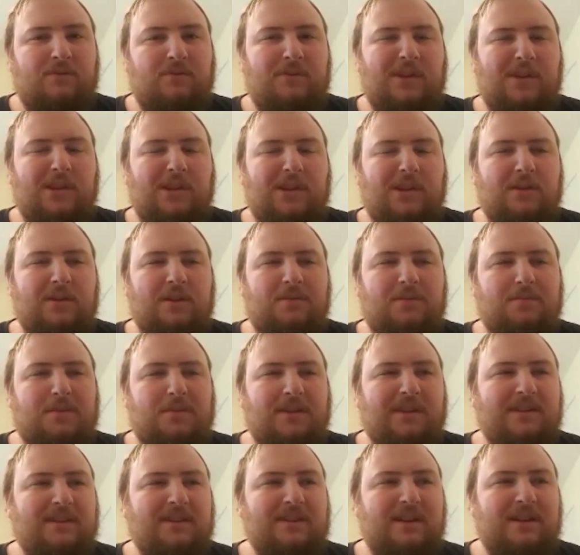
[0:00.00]
We only
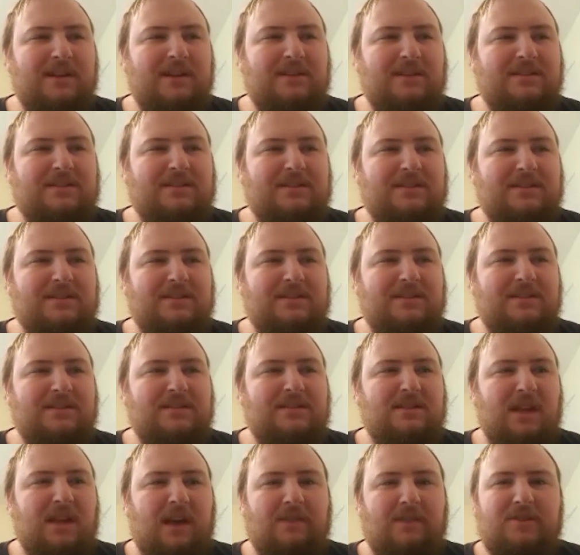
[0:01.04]
played
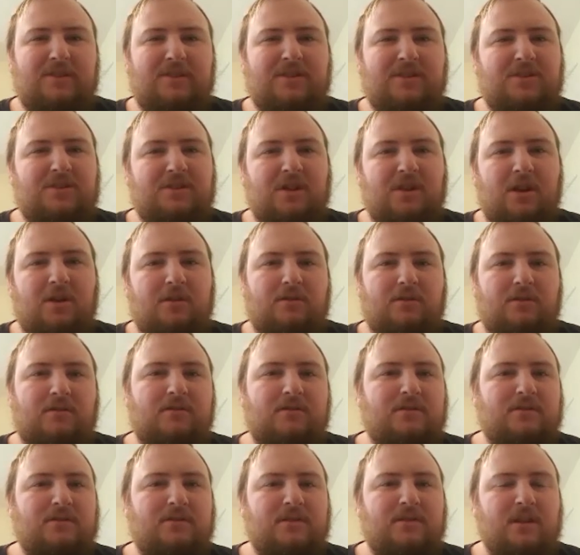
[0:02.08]
7
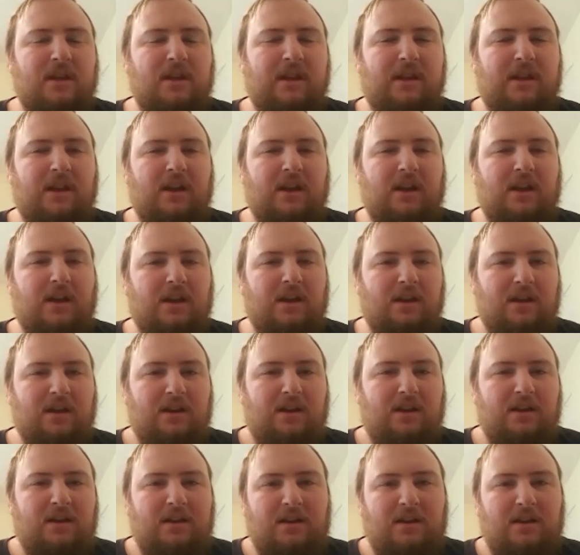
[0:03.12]
shows, and
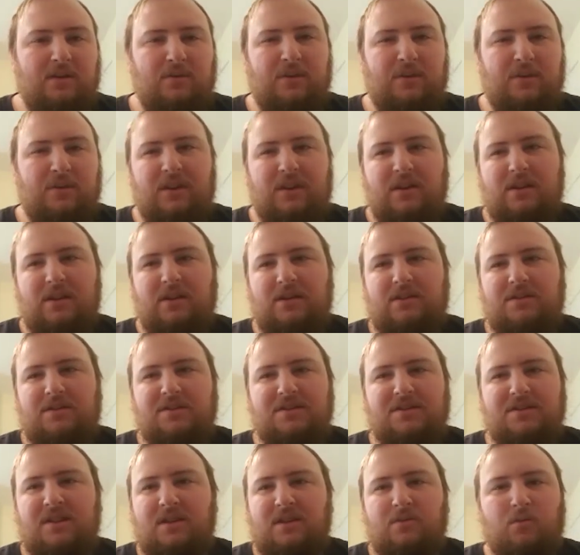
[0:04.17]
we
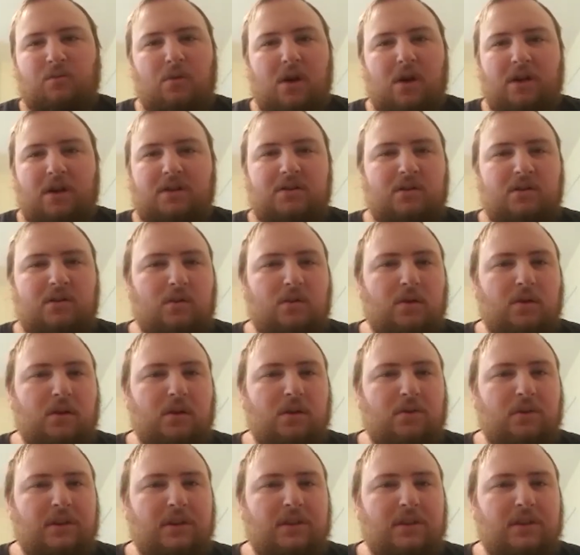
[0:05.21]
just did one
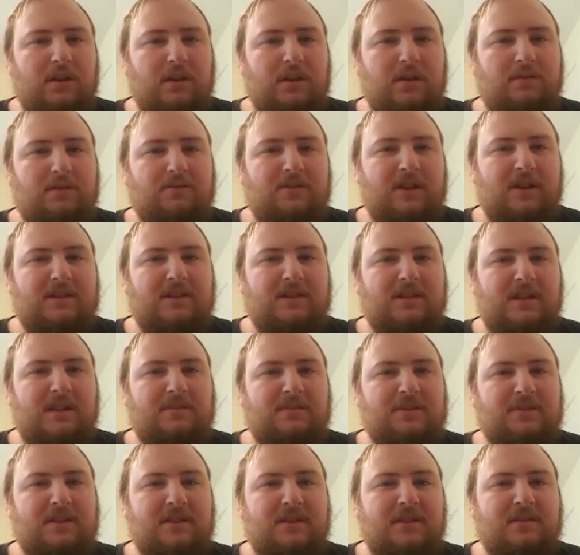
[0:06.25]
tour with our friends
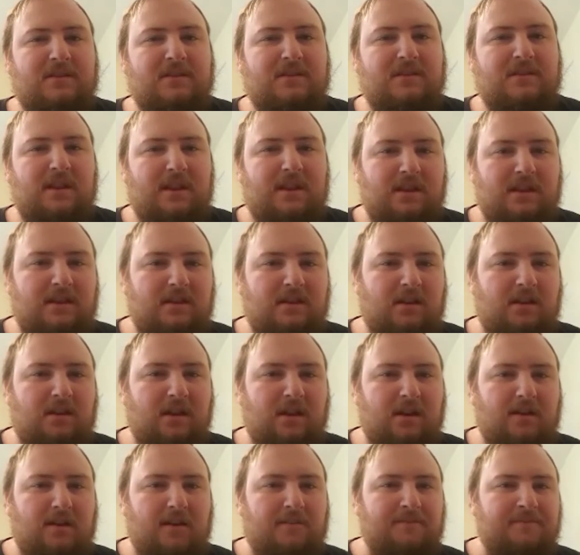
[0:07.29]
Apes of the State.
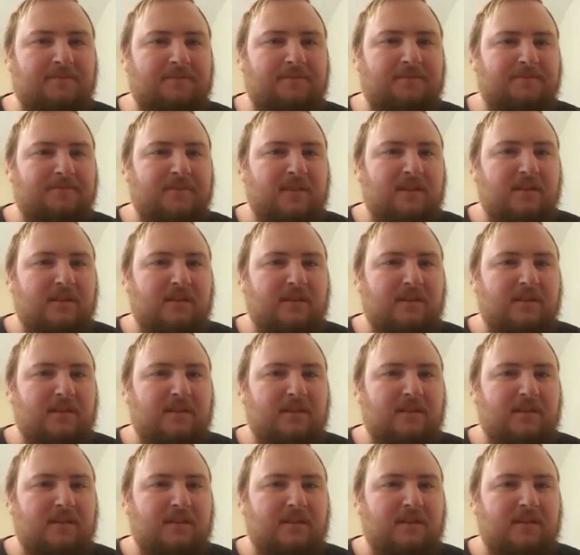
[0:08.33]
Mm-hmm.